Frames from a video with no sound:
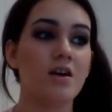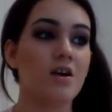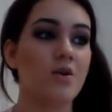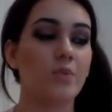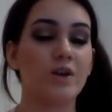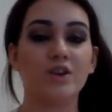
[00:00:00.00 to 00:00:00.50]

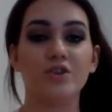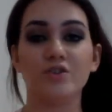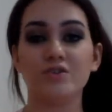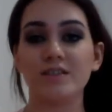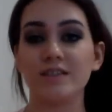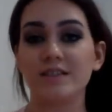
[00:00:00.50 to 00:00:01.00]
when you're
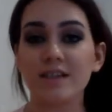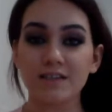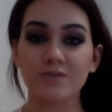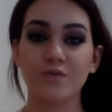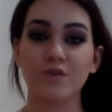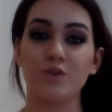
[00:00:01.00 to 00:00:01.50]

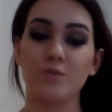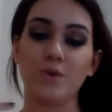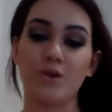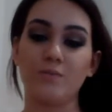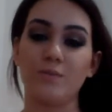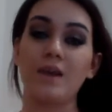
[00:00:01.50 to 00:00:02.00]
successful, you want to
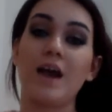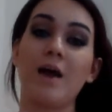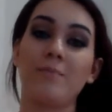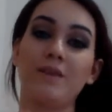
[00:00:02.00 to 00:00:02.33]
be happy